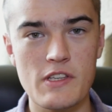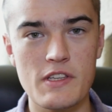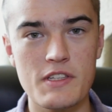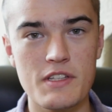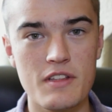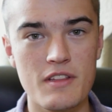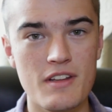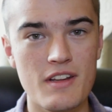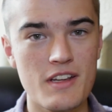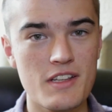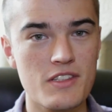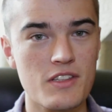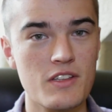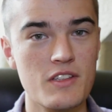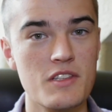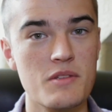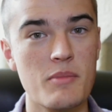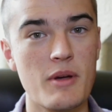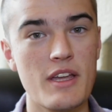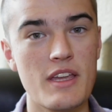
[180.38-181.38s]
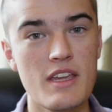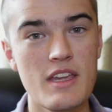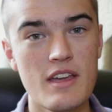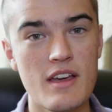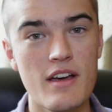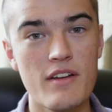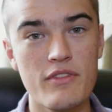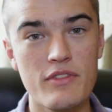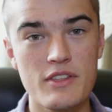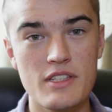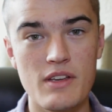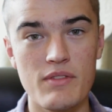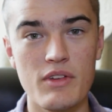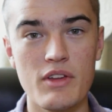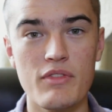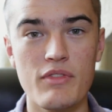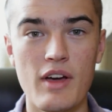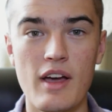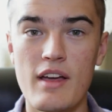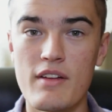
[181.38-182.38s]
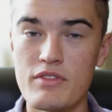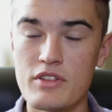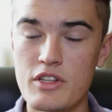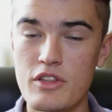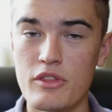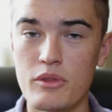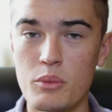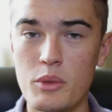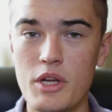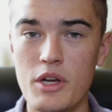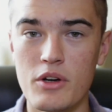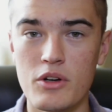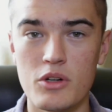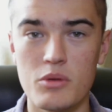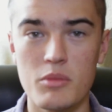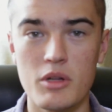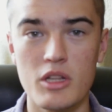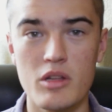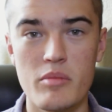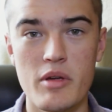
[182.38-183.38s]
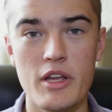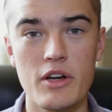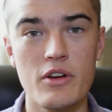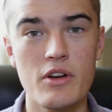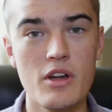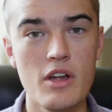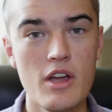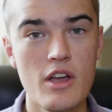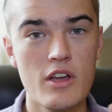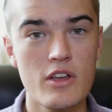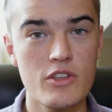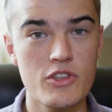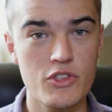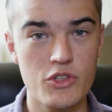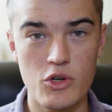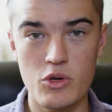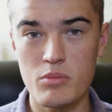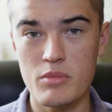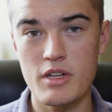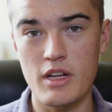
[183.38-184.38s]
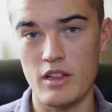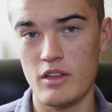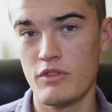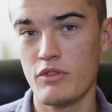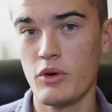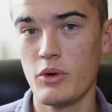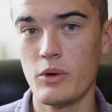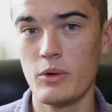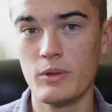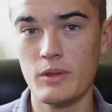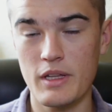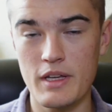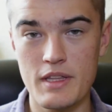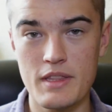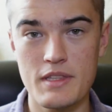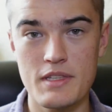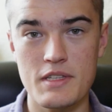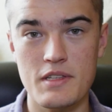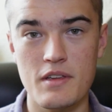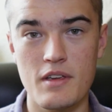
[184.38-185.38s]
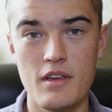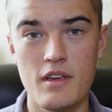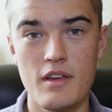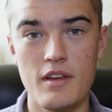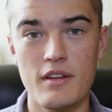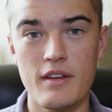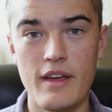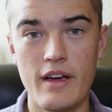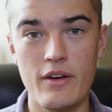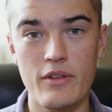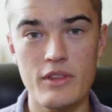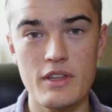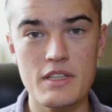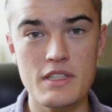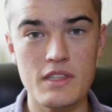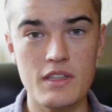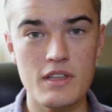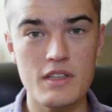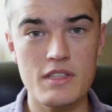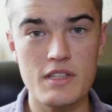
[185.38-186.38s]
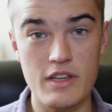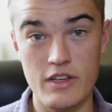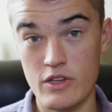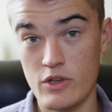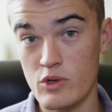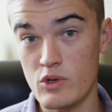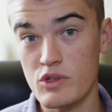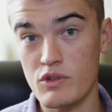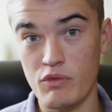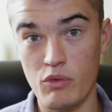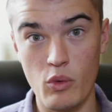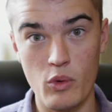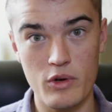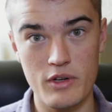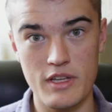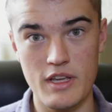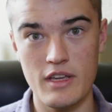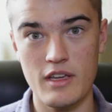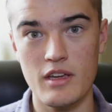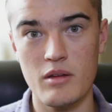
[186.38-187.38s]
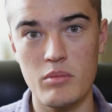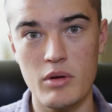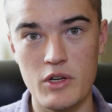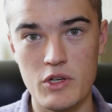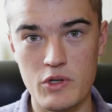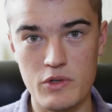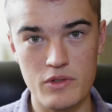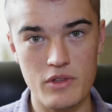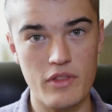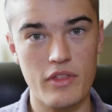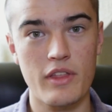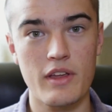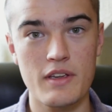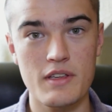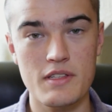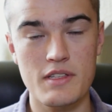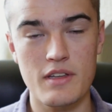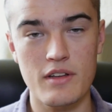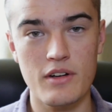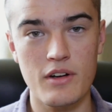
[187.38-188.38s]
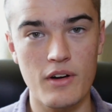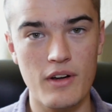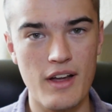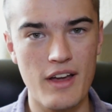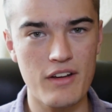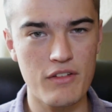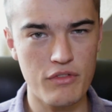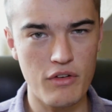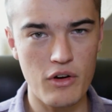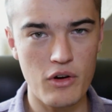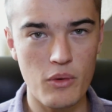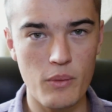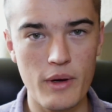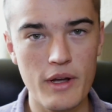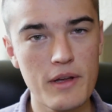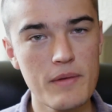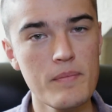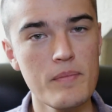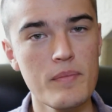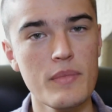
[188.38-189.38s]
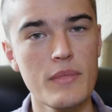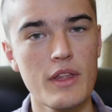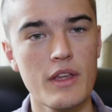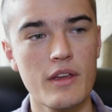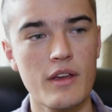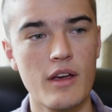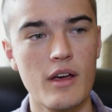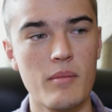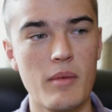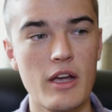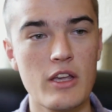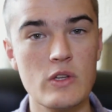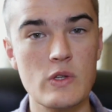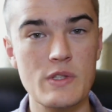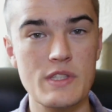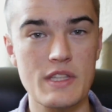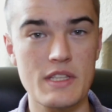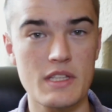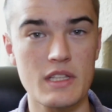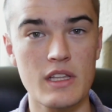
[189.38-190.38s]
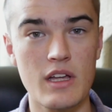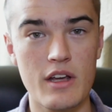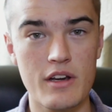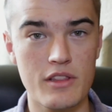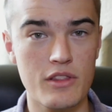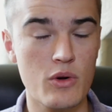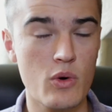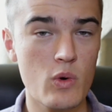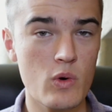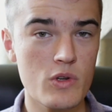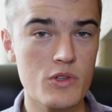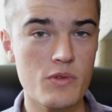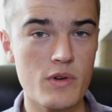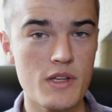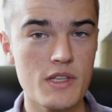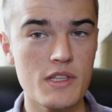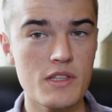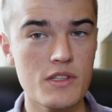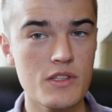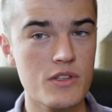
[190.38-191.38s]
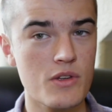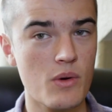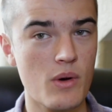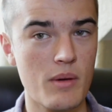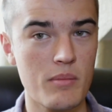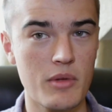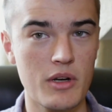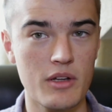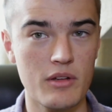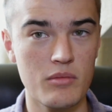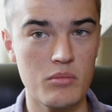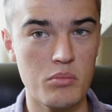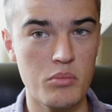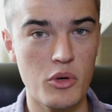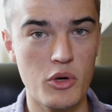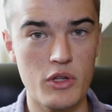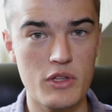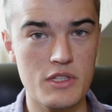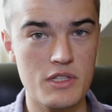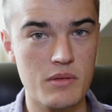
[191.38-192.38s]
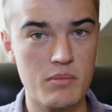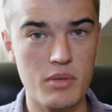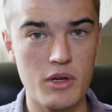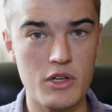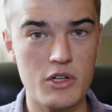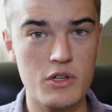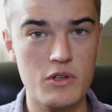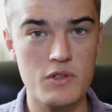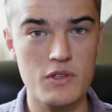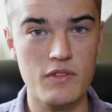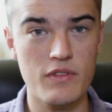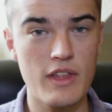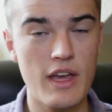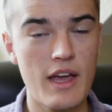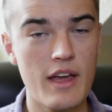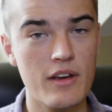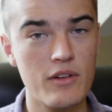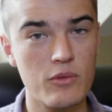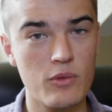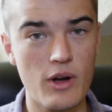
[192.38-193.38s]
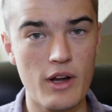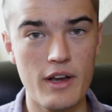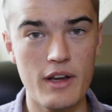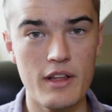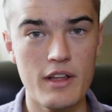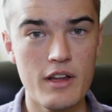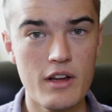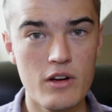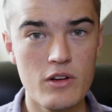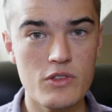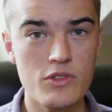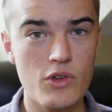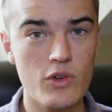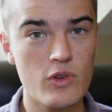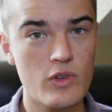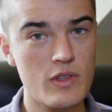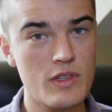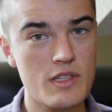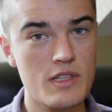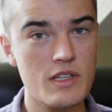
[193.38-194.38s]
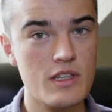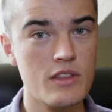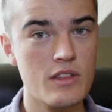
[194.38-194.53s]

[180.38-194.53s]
us to the next lens, my EF 75 to 300mm zoom telephoto lens. Now, this lens I use for taking pictures of things that are kind of far away. I use this a lot at the horse races, so I'm going to put in some pictures of that right here so you can see